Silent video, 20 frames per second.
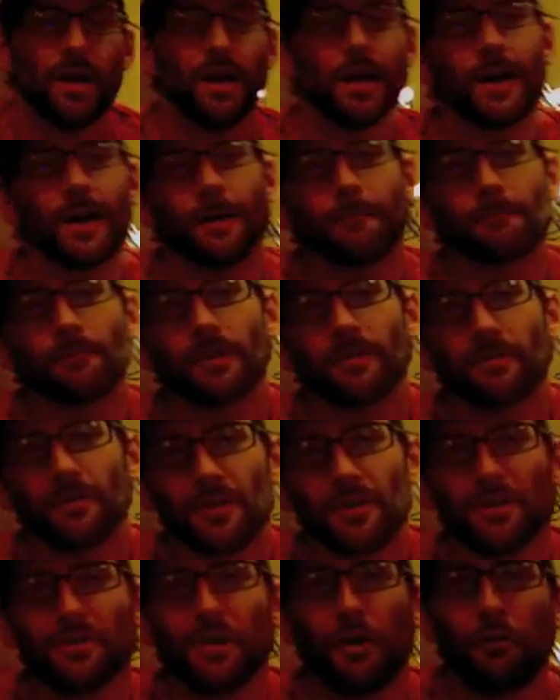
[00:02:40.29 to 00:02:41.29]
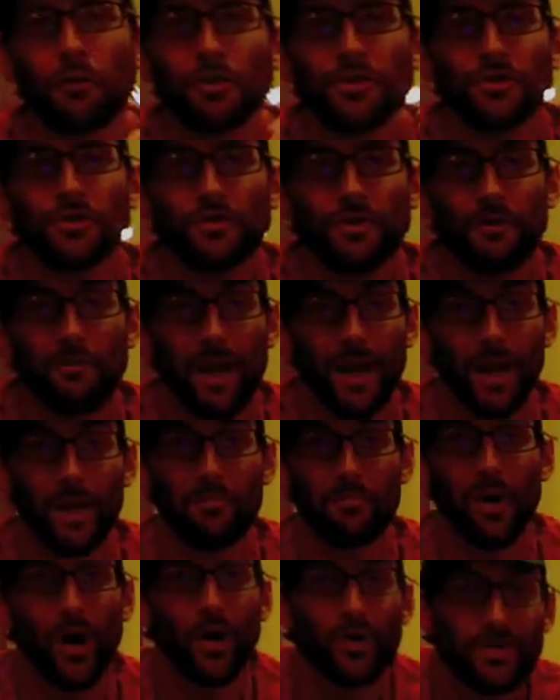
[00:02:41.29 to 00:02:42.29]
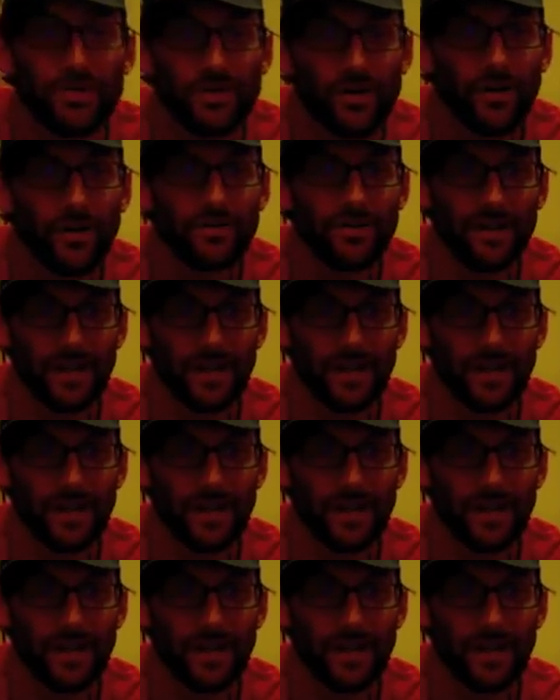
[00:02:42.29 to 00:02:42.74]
I want you to make a poster